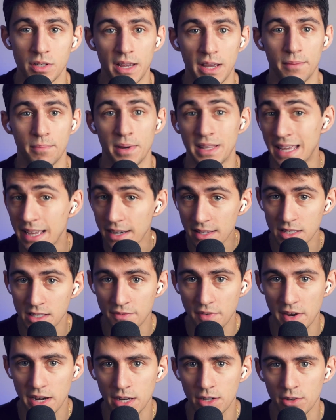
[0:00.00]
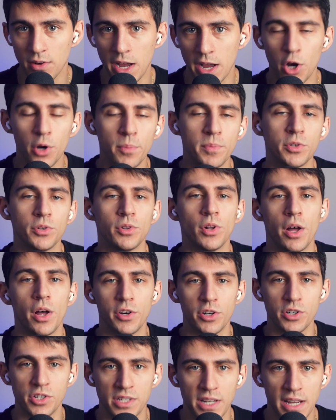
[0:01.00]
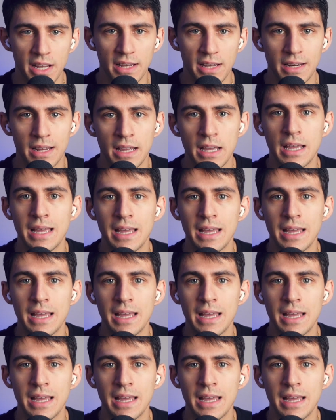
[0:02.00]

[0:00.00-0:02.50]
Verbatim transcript: And by the end of this video, I hope you'll understand